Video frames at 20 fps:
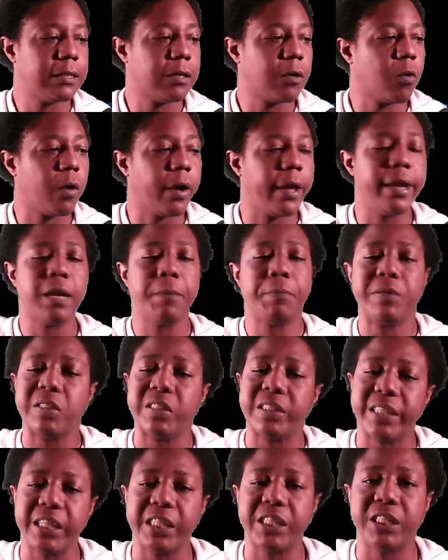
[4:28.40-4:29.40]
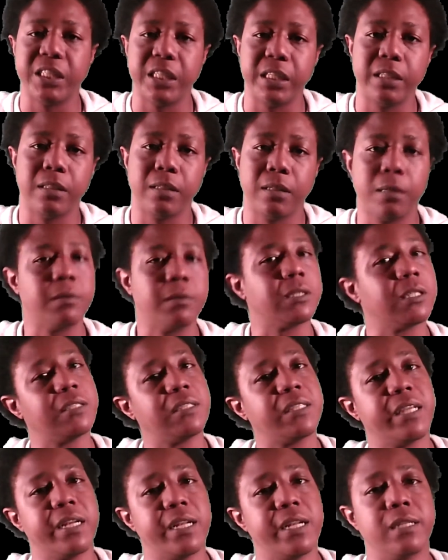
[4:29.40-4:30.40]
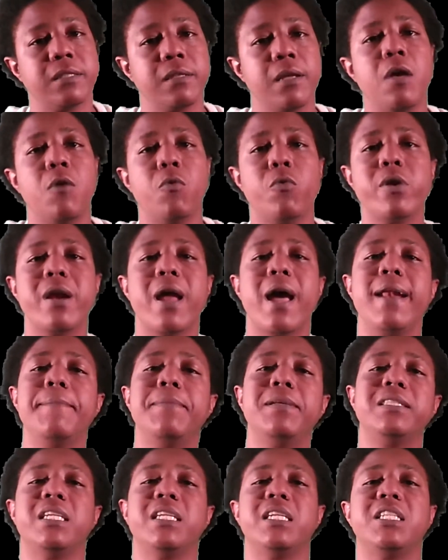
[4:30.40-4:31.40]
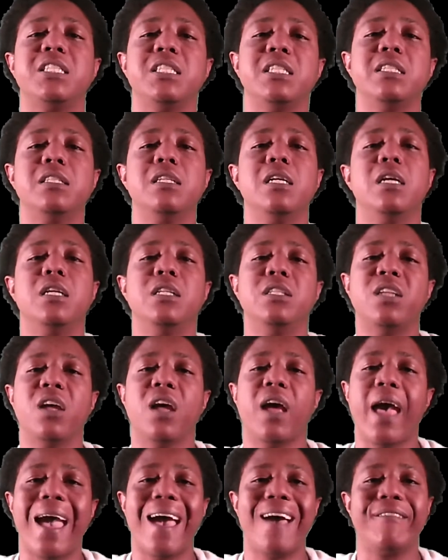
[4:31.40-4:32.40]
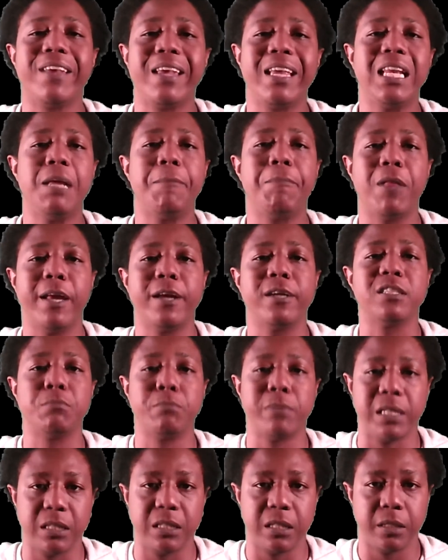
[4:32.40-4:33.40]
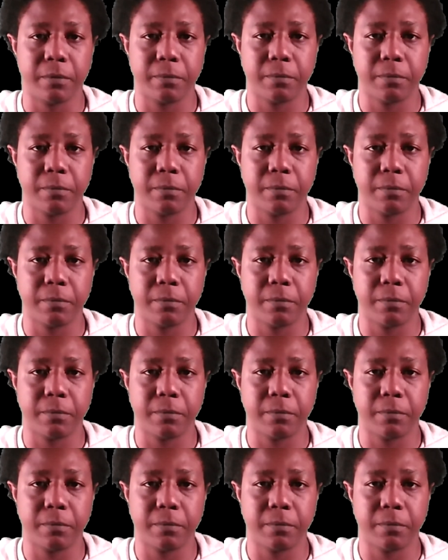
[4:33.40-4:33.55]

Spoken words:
in a position, let's say this, we're not in a position to have any players missing.